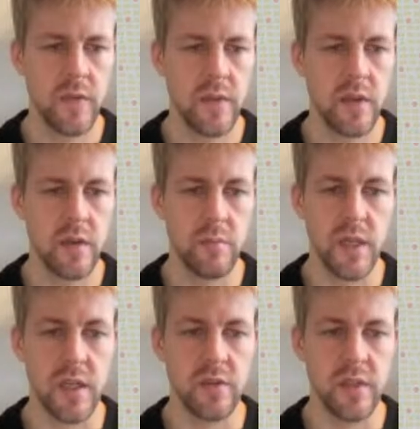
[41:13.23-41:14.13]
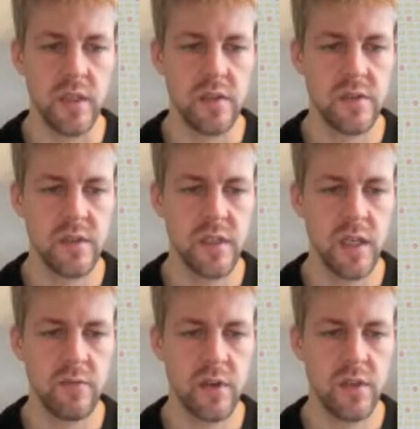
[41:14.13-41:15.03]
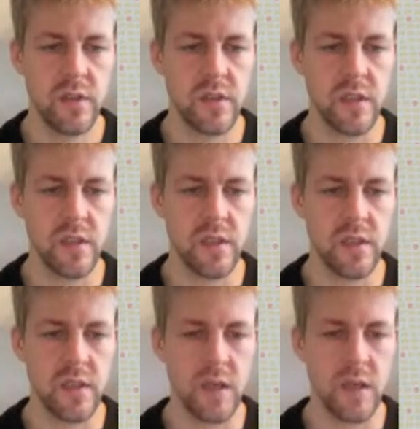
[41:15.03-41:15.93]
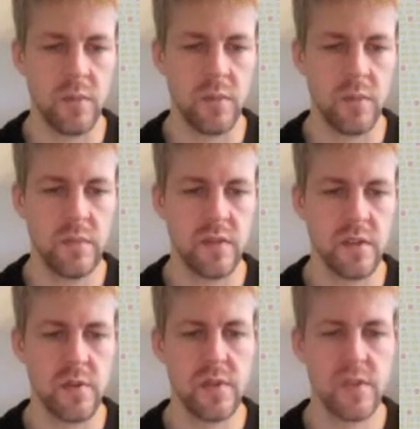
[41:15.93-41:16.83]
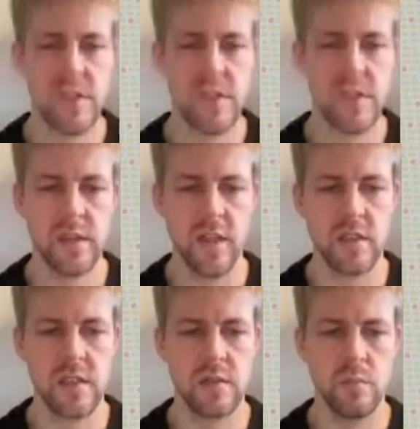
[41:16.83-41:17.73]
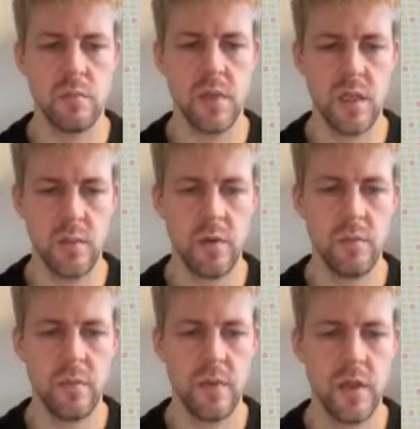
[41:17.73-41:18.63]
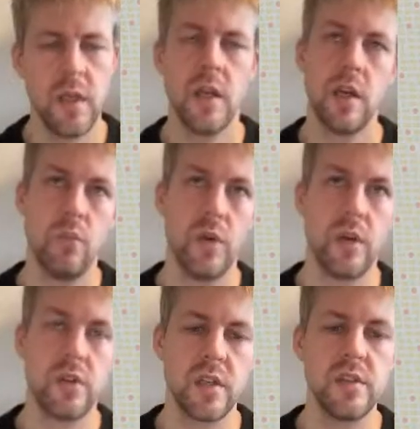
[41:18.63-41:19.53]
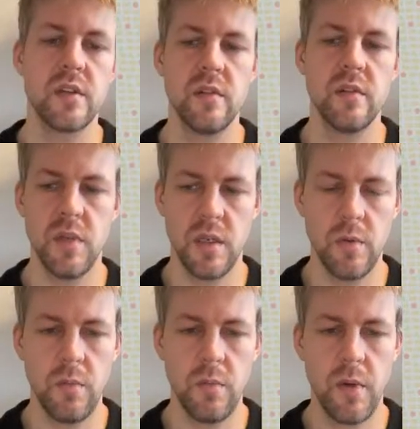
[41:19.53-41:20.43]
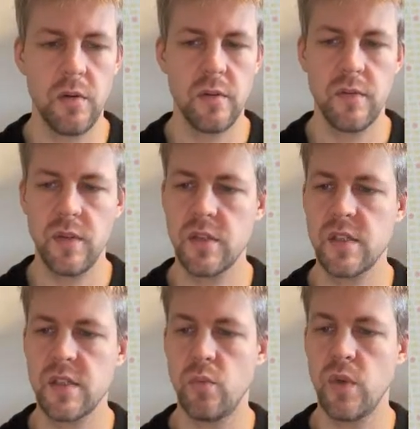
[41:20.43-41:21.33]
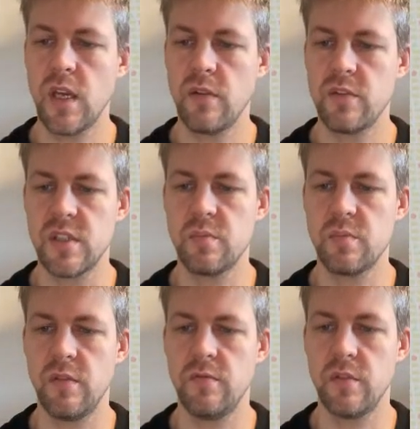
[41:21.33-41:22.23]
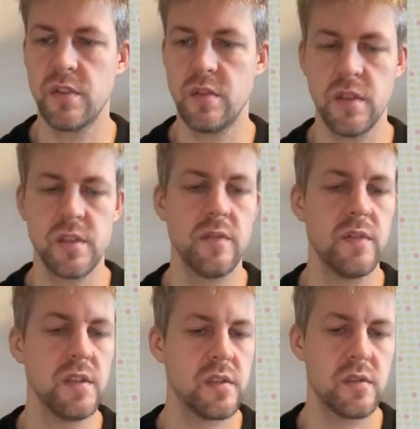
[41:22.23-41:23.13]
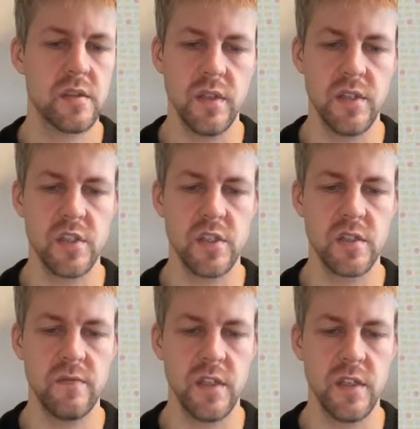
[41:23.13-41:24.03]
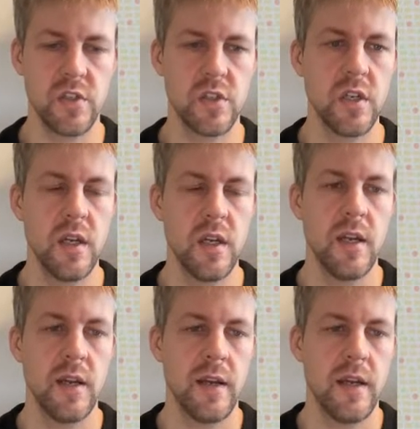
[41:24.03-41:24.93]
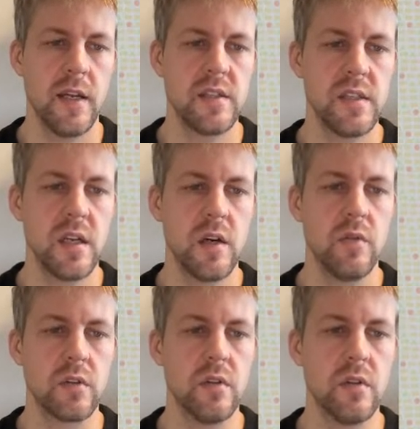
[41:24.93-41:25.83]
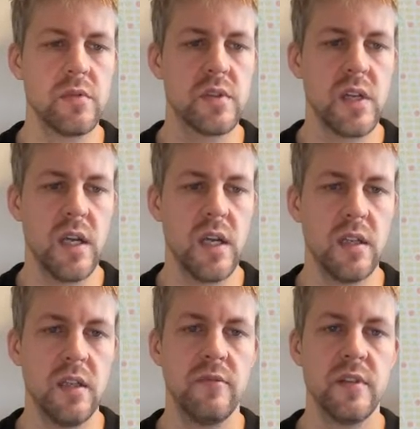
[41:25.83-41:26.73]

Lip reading: and my containers that I have created and updating the smaller size and that it's minimum. We are targeting the minimum amount of things and we have just spent 40 minutes on this. So let's just finish, see how it goes. And if it